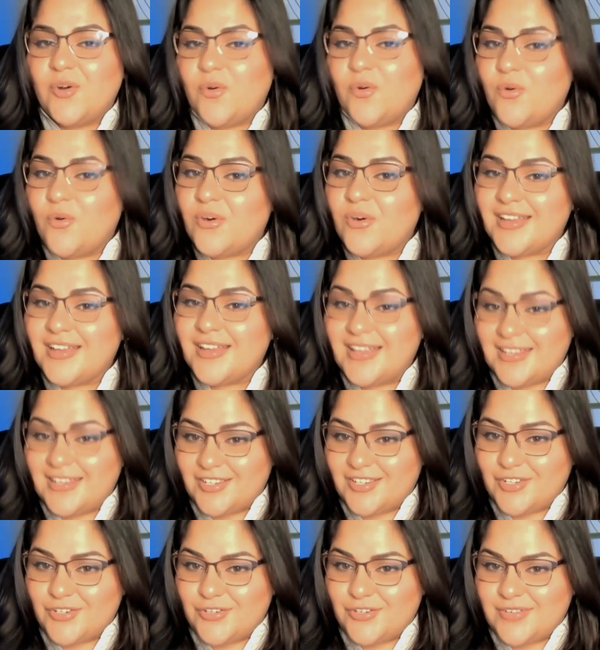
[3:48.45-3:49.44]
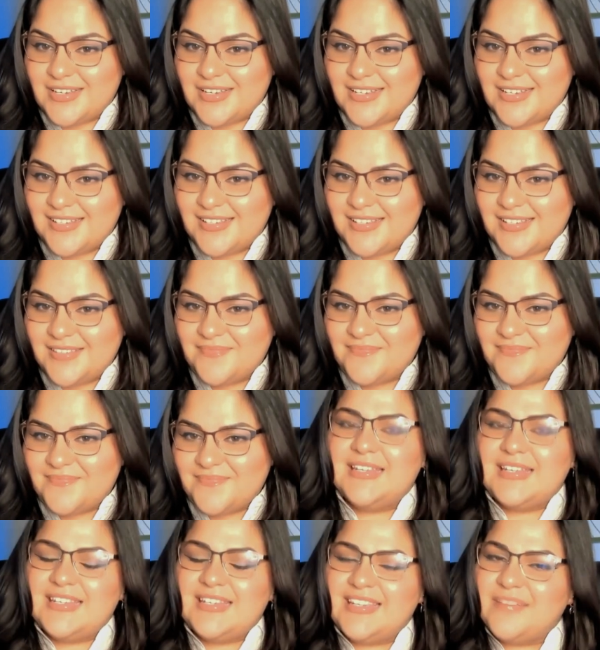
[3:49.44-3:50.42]
or industries.
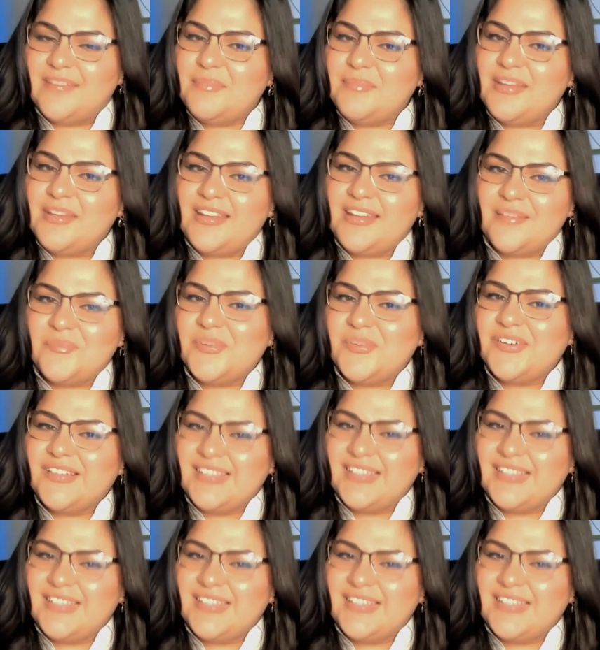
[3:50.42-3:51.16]
Tip number